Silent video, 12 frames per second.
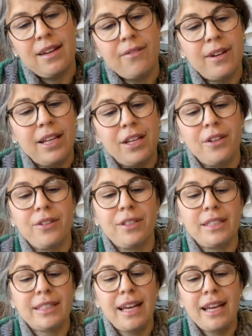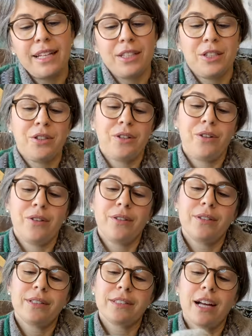when you decide to
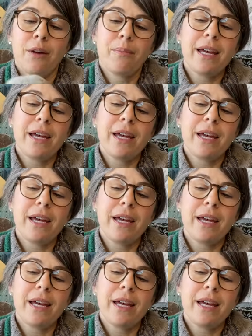stop